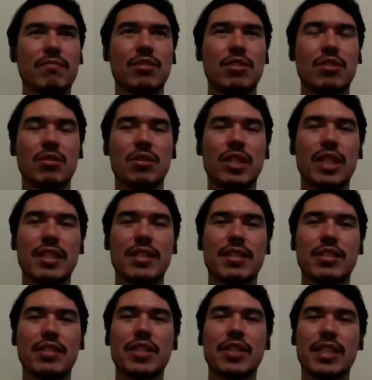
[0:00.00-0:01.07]
you know, take
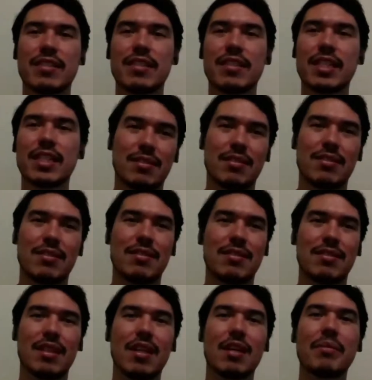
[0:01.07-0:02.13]
seriously. It's
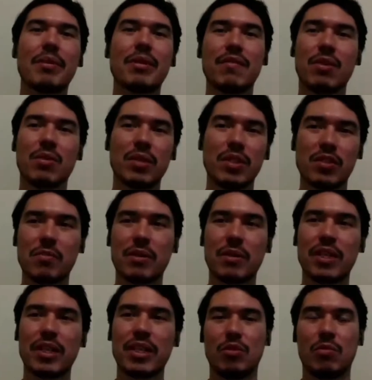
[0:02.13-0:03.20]
the coming of the Holy
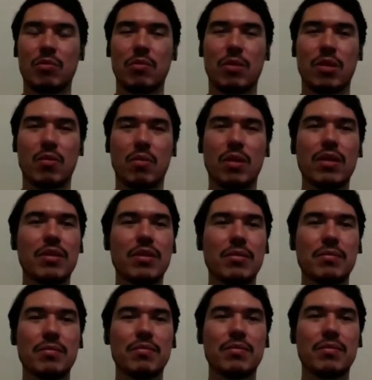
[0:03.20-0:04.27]
Spirit. So we want to
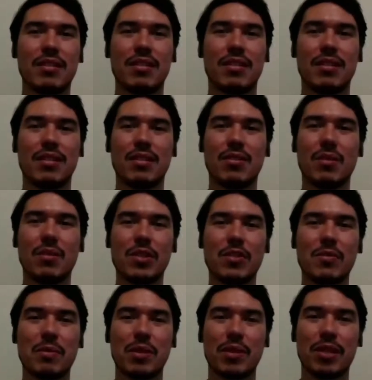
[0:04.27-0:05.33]
welcome the Holy
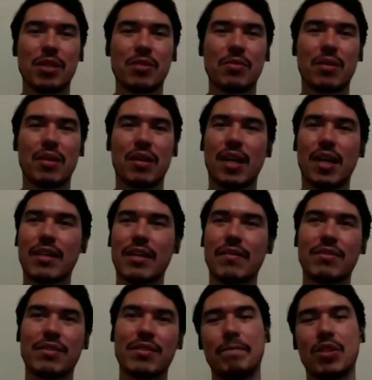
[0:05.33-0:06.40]
Spirit into our
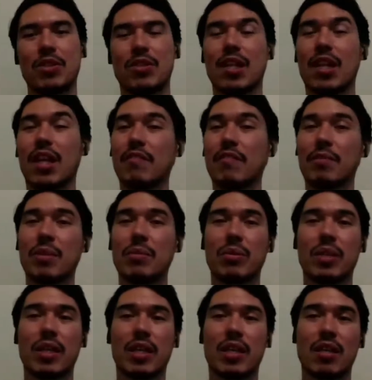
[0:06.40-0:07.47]
lives. There's a lot of
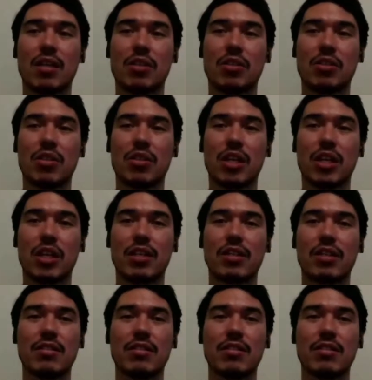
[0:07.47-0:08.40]
people that are starting